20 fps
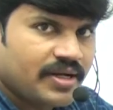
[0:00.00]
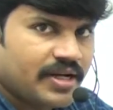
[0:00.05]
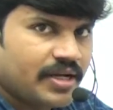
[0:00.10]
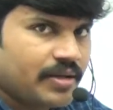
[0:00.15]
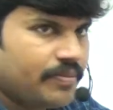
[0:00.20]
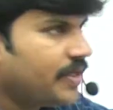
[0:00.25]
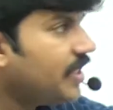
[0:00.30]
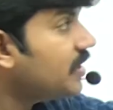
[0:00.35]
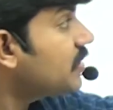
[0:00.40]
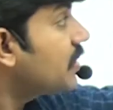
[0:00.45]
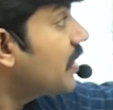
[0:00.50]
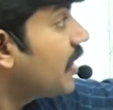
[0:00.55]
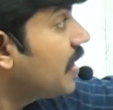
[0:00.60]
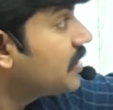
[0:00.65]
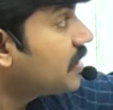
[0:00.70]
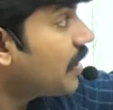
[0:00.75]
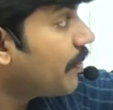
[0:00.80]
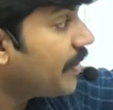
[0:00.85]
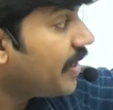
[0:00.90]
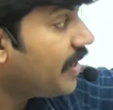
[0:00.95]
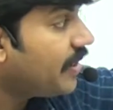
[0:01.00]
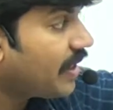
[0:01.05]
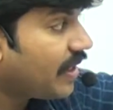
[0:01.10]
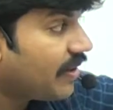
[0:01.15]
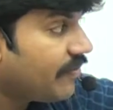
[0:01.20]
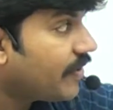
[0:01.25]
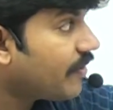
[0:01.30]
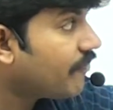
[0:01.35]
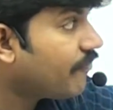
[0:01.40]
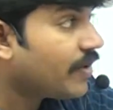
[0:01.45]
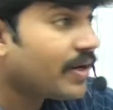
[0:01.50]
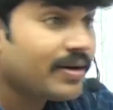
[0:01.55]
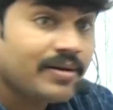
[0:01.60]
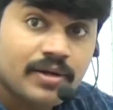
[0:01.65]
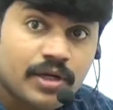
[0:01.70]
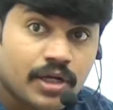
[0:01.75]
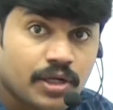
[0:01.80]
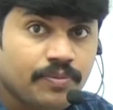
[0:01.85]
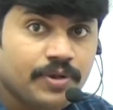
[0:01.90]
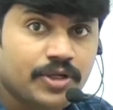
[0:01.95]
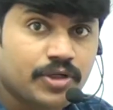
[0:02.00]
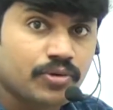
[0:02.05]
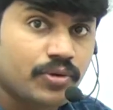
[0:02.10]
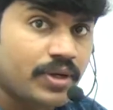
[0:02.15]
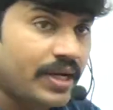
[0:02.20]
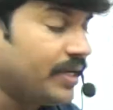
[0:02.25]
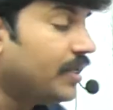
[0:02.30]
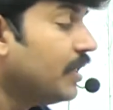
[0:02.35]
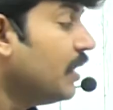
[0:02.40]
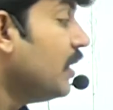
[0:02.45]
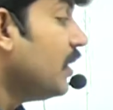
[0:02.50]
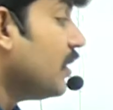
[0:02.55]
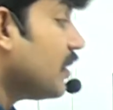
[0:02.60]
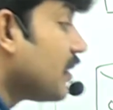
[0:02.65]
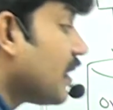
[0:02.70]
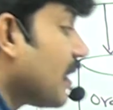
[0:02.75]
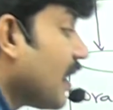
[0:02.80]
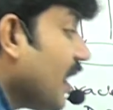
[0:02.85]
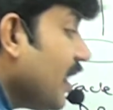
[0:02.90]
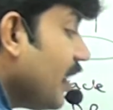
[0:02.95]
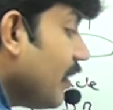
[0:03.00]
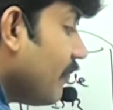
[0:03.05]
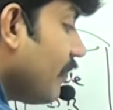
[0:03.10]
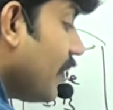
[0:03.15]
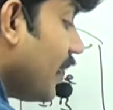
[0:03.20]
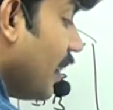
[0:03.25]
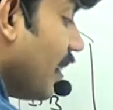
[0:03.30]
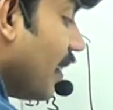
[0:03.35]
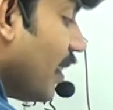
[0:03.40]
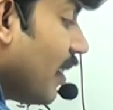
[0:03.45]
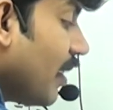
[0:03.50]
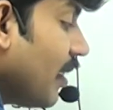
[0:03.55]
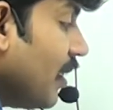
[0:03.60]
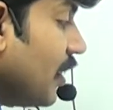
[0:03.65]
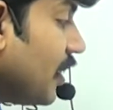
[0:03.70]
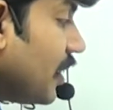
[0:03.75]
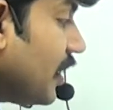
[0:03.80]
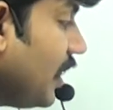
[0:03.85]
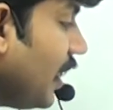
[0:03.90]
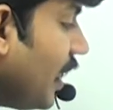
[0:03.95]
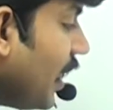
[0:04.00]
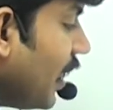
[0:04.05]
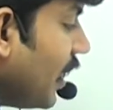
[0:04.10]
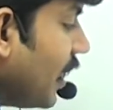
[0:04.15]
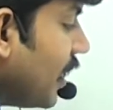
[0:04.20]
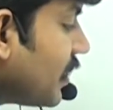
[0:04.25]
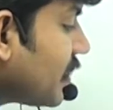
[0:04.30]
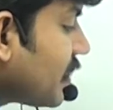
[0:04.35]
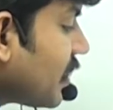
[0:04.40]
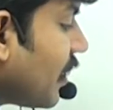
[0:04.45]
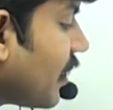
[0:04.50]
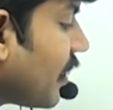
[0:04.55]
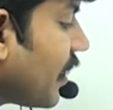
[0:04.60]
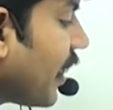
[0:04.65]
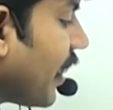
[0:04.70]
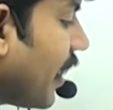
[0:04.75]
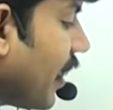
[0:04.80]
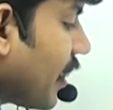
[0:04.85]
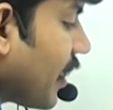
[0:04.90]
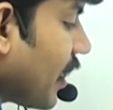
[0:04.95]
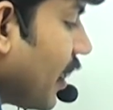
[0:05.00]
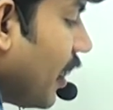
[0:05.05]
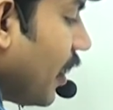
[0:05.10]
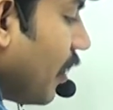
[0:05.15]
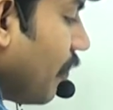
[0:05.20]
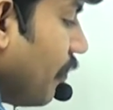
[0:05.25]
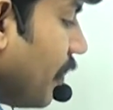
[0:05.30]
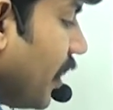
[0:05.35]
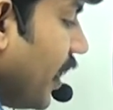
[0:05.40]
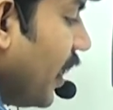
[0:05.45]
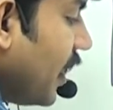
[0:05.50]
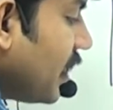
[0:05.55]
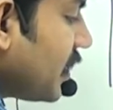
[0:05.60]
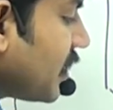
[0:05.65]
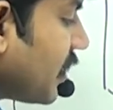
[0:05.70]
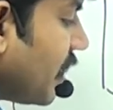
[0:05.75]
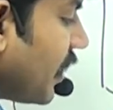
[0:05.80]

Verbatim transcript: database, a separate driver for D B two, right? Driver is database